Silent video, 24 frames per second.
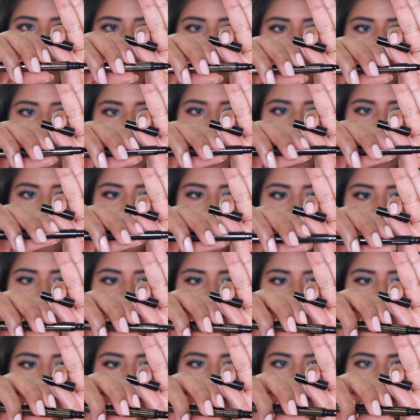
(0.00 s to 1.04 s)
a
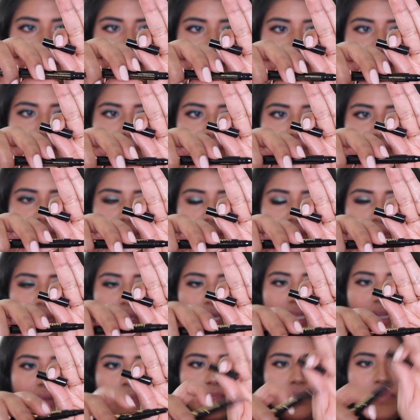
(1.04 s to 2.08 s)
felt tip to
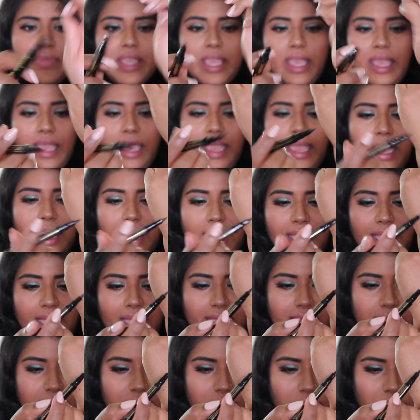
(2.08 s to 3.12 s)
it.
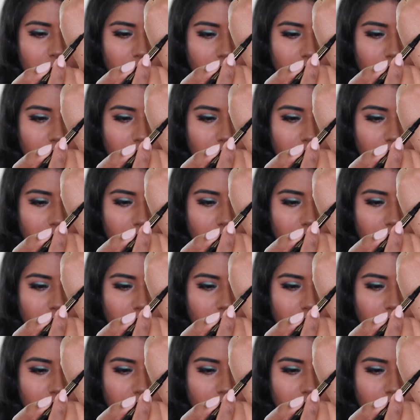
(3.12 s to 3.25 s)
And